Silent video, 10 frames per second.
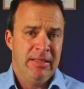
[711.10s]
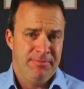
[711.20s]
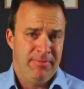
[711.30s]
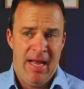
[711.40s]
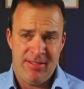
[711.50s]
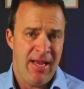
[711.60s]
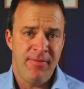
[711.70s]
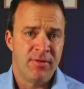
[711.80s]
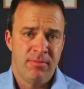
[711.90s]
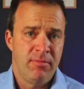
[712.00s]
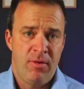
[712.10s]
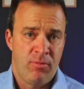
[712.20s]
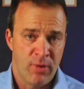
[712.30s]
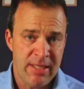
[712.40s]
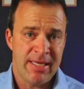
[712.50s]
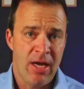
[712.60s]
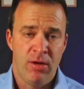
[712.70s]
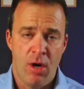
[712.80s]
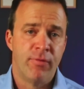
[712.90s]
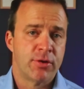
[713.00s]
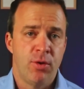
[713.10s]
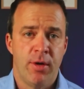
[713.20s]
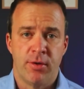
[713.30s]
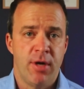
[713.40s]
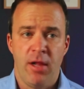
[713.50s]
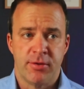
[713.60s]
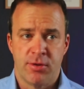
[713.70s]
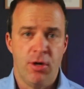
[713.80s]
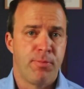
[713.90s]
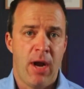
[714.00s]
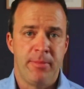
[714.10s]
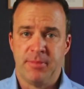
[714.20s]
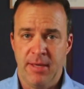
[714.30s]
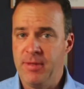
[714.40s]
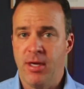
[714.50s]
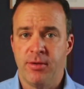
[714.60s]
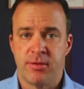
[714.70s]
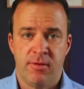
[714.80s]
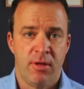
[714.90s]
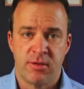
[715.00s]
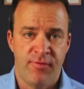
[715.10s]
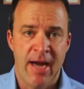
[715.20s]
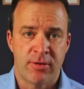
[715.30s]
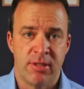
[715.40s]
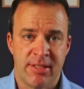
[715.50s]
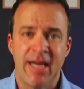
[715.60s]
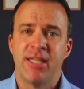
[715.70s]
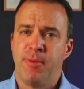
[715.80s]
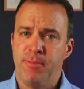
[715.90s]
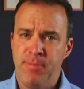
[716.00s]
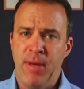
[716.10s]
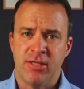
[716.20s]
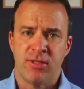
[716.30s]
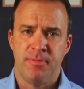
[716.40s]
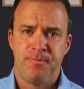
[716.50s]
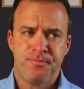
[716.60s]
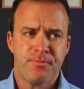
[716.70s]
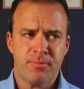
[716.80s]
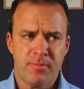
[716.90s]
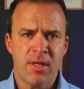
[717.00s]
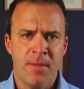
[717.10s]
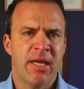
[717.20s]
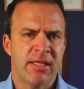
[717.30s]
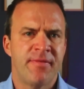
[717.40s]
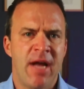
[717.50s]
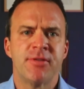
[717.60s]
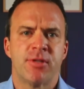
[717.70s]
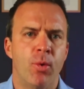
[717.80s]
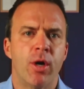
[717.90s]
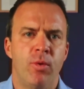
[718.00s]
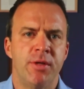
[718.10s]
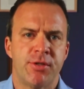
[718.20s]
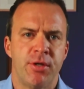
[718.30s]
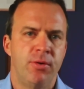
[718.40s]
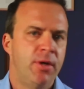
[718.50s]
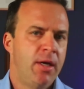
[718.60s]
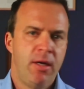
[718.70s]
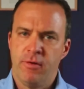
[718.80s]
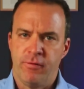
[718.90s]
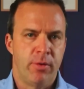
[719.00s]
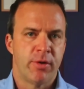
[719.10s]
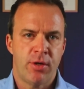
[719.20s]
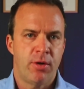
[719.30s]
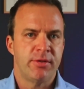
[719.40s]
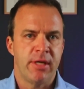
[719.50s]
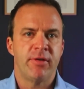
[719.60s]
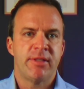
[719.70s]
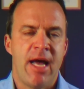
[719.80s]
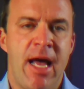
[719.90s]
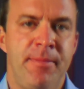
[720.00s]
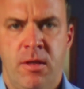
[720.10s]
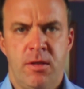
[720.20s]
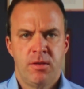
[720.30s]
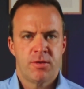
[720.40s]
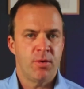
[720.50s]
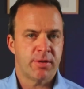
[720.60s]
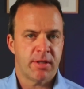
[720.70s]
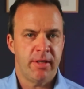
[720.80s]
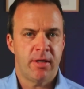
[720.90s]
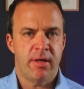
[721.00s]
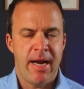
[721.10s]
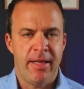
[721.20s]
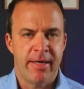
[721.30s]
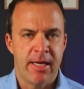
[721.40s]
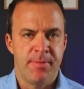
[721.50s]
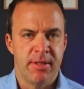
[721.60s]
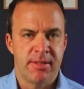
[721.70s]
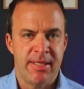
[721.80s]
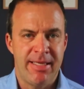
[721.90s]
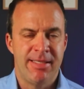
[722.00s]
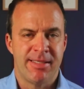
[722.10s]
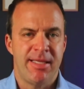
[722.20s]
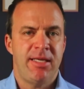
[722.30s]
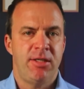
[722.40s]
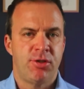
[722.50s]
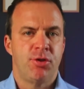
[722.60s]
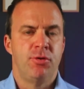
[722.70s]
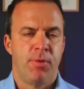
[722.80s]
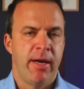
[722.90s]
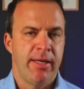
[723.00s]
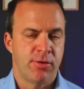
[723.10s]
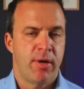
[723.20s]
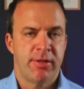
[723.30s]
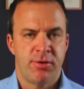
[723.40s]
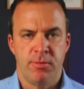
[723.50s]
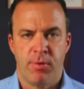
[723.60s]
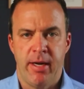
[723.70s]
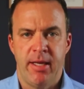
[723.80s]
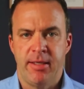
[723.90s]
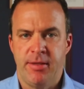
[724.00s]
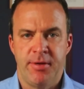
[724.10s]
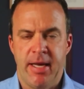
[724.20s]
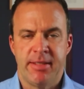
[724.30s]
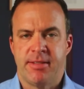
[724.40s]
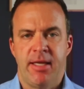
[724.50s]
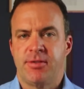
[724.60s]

I saved retail over $200, so no problem. Give me those factory seconds, but be patient, because I've gotten some weird ones too. Free returns every time. So it's clear Allen Edmonds is the shoe brand, dress shoe brand in the United States.